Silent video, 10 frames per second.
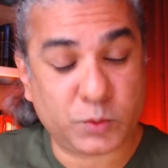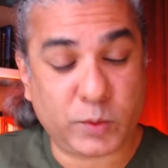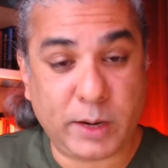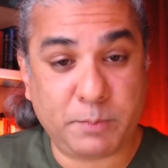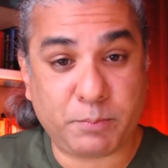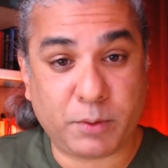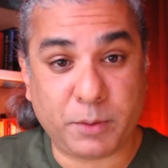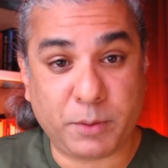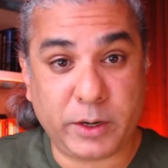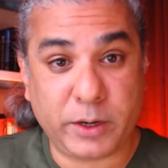Australian
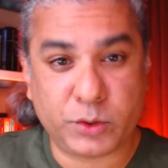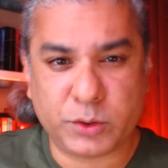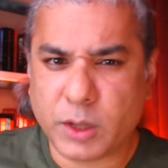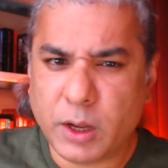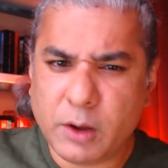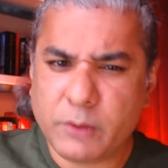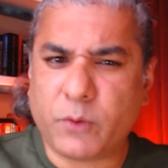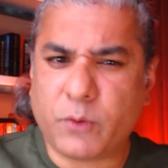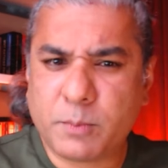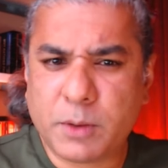politicians,
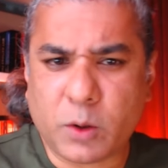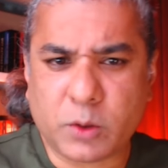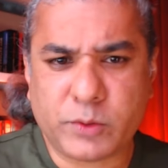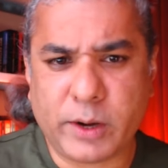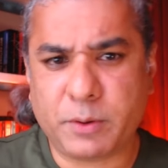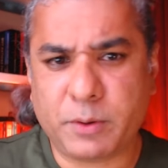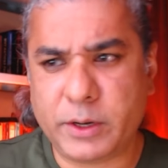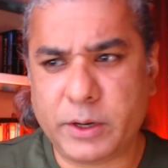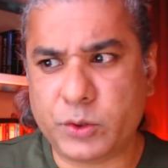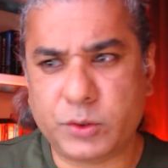former Australian
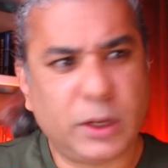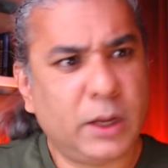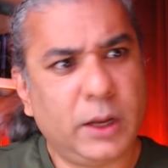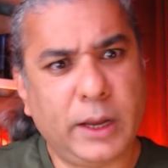politicians,